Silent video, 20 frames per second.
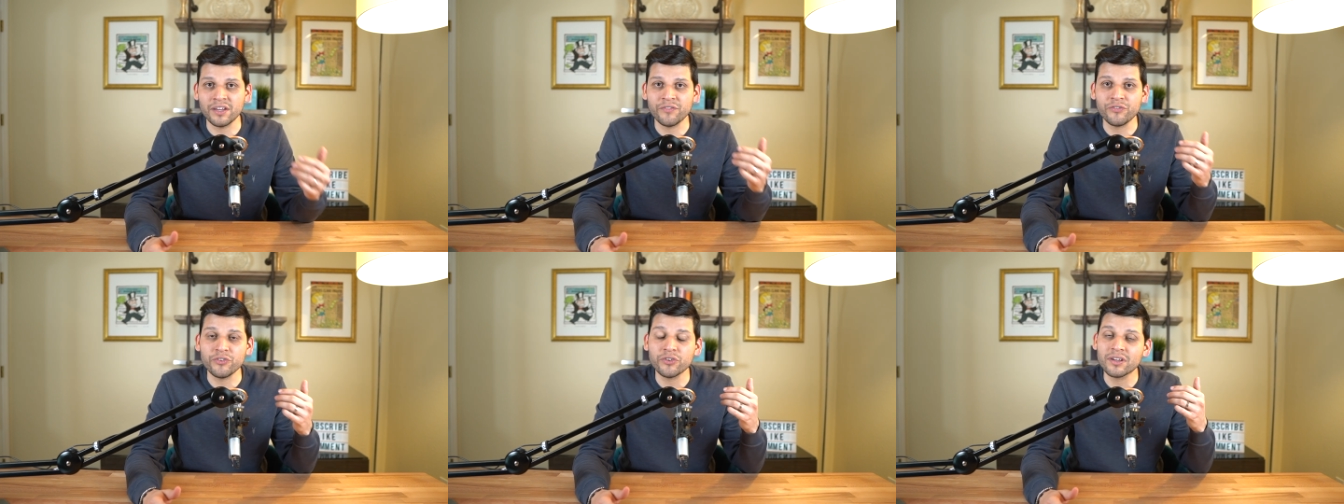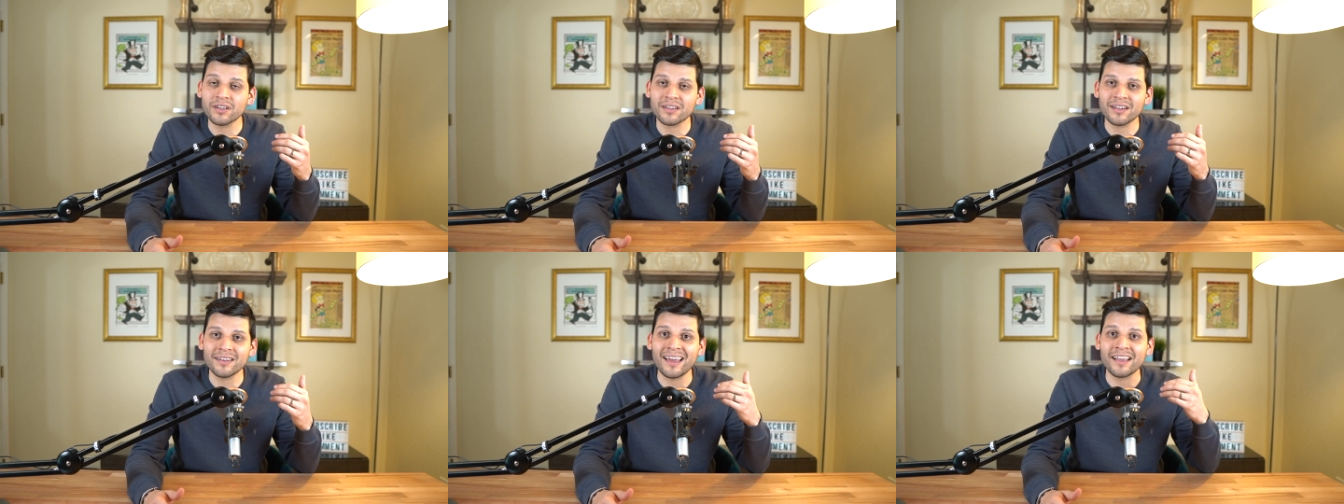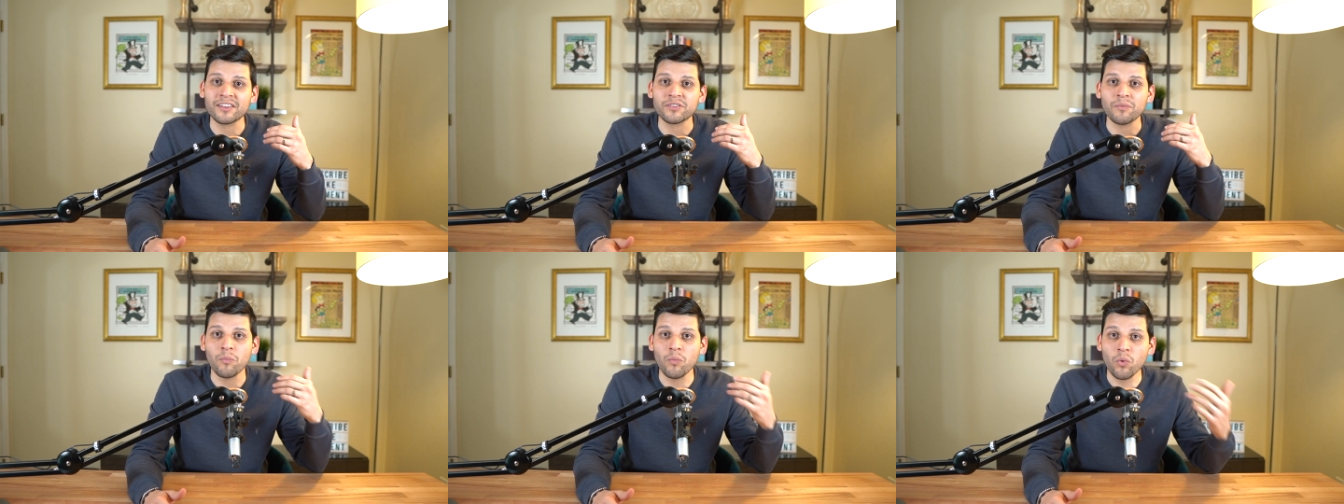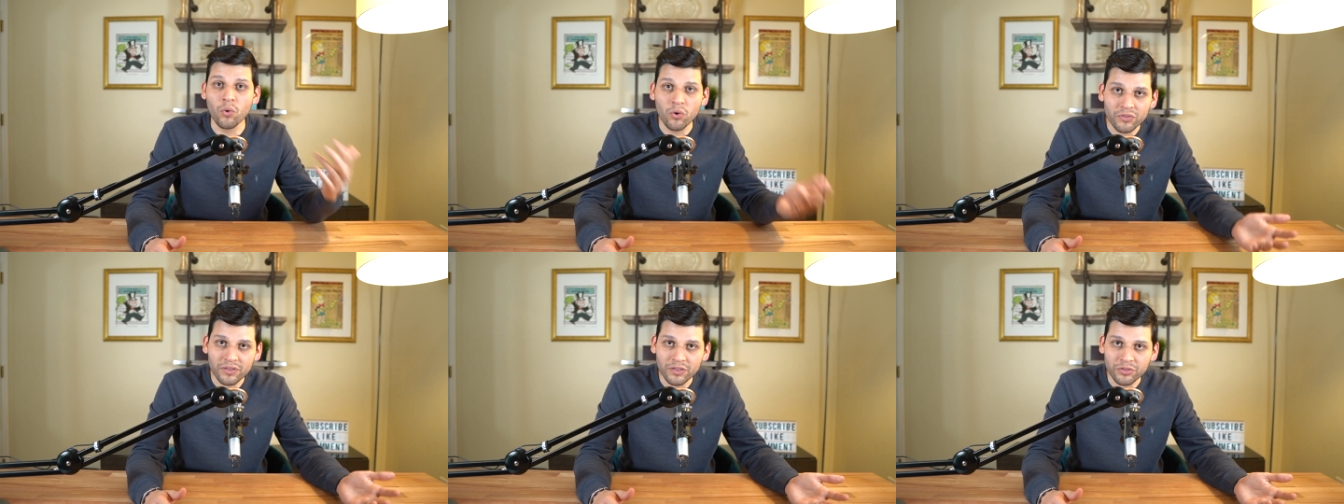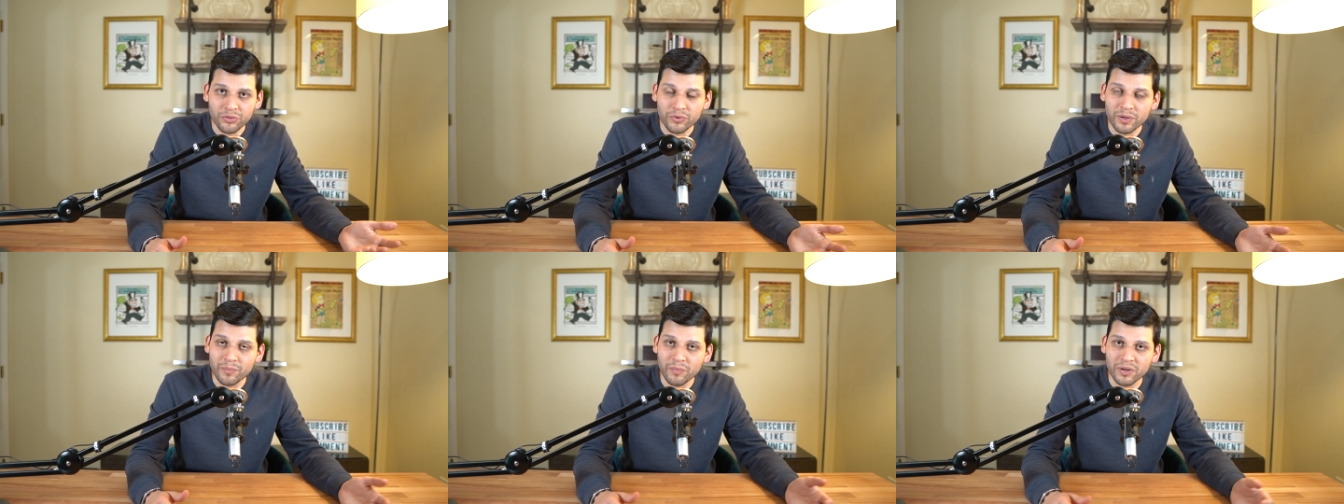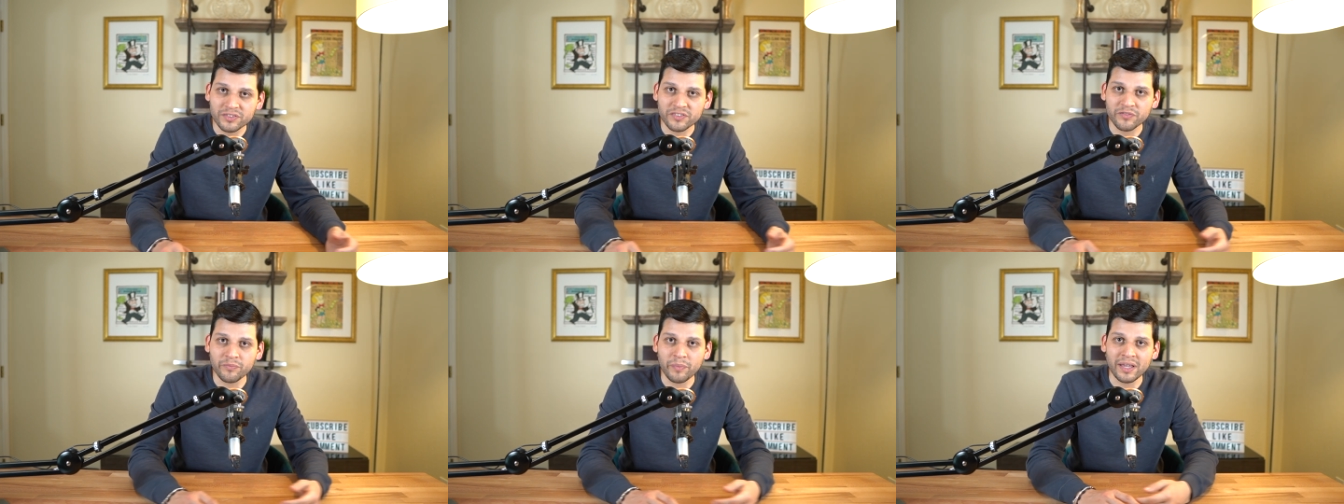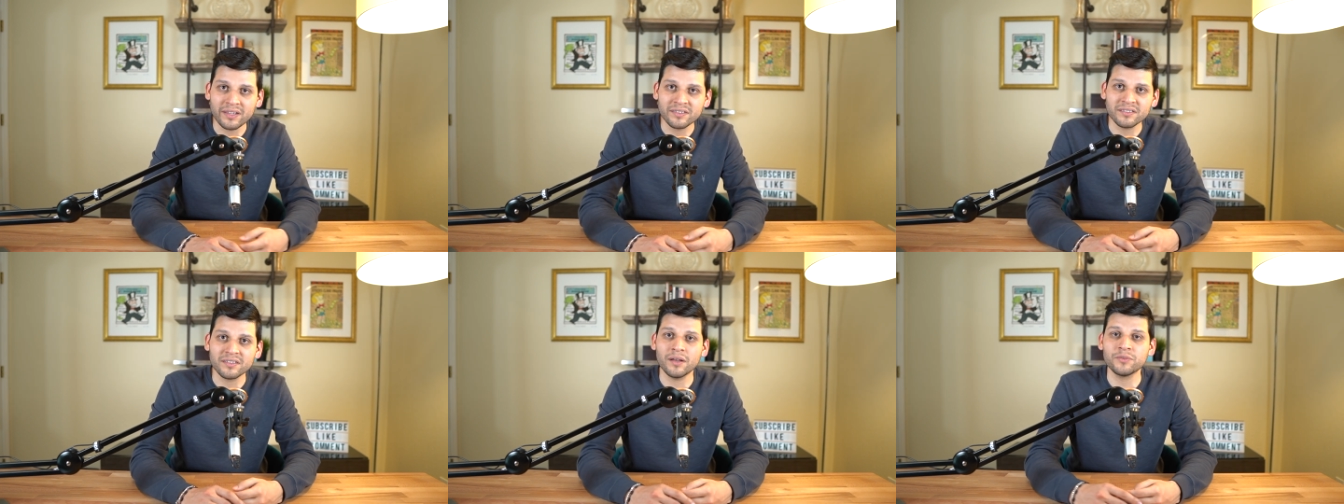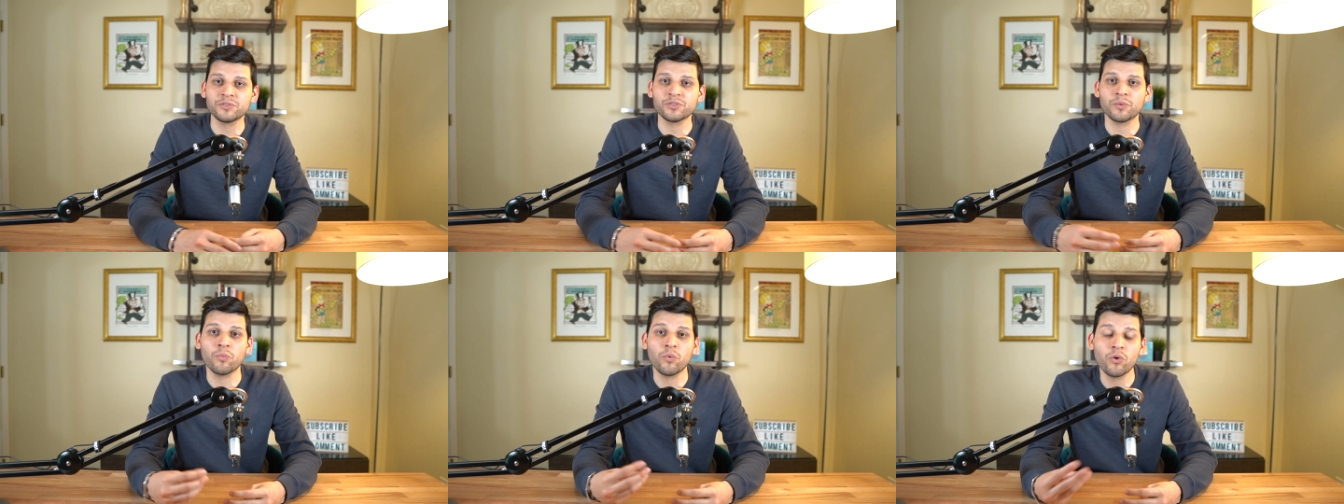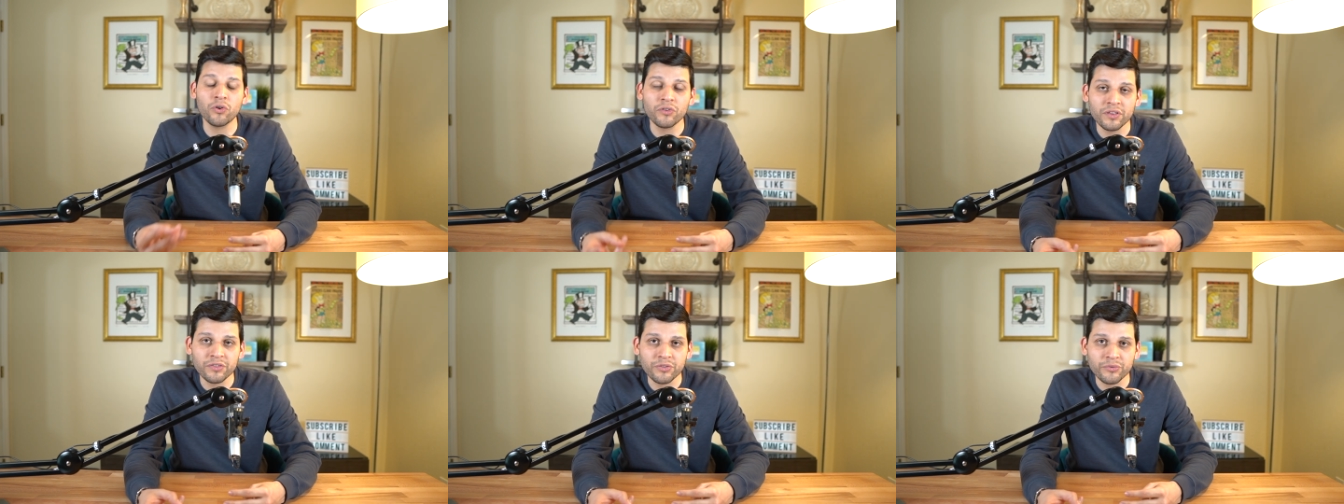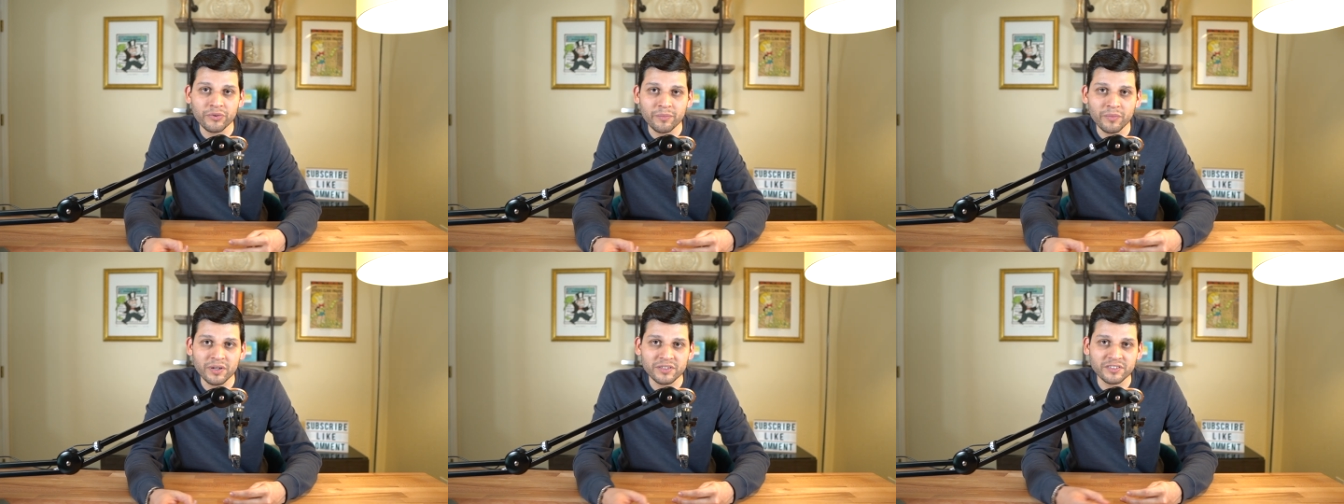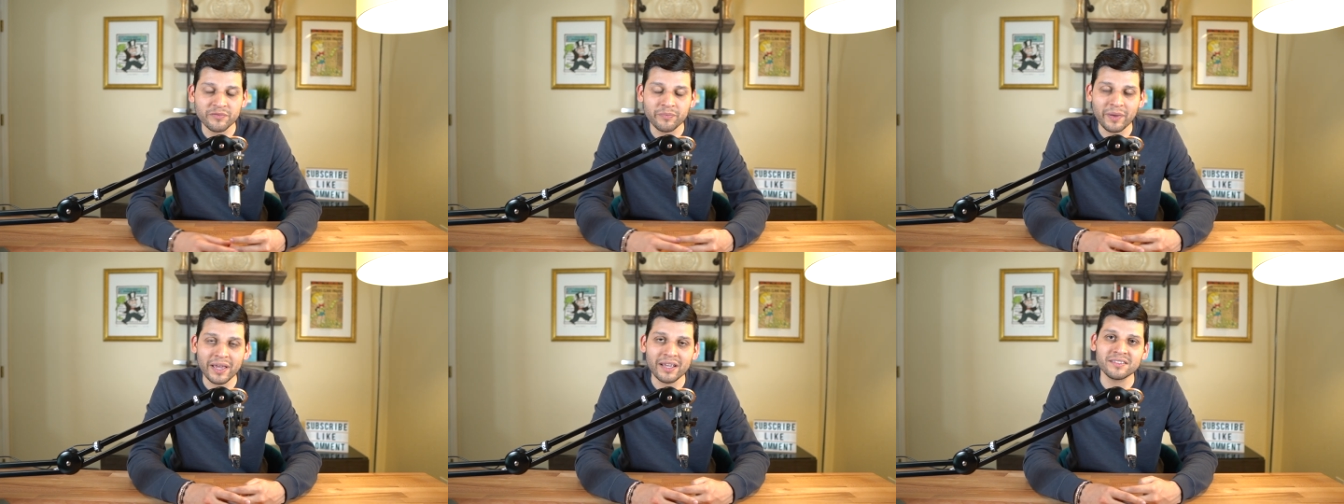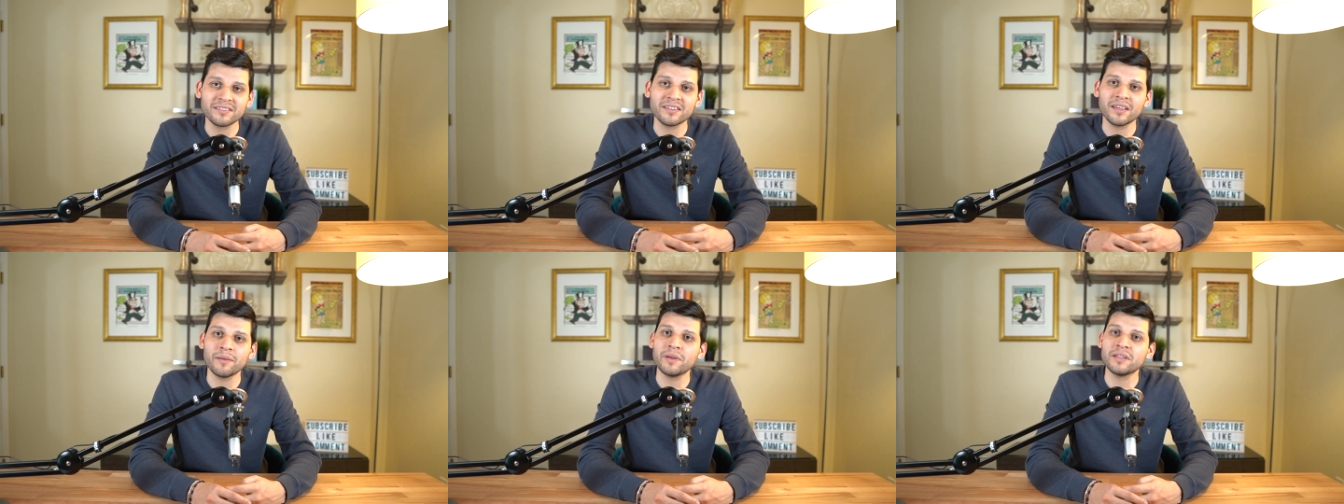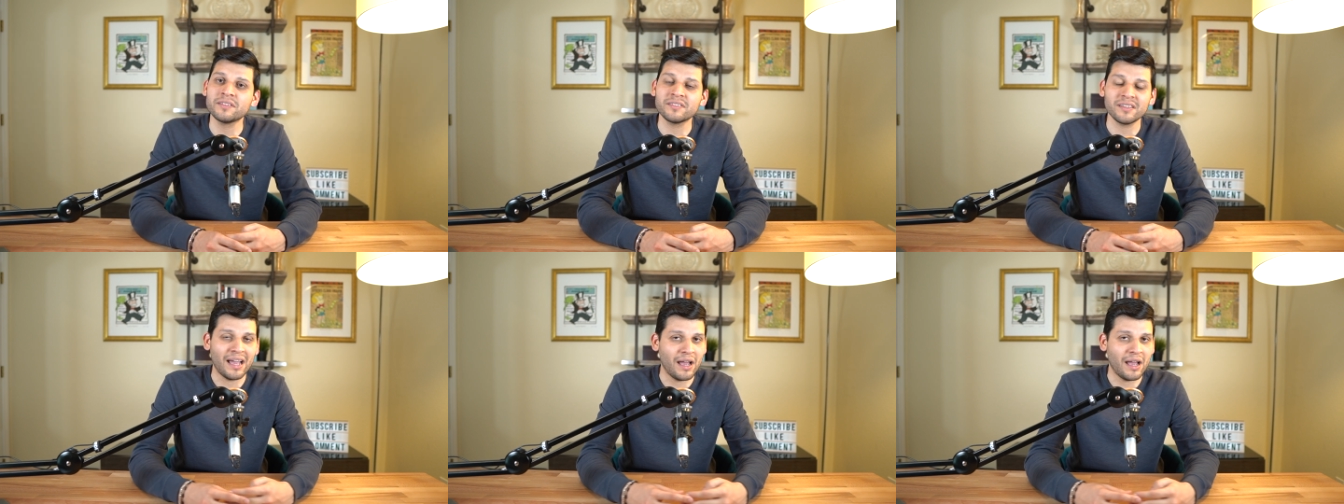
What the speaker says: If you could collect more than 3 months of pay stubs or more than 3 months of bank statements,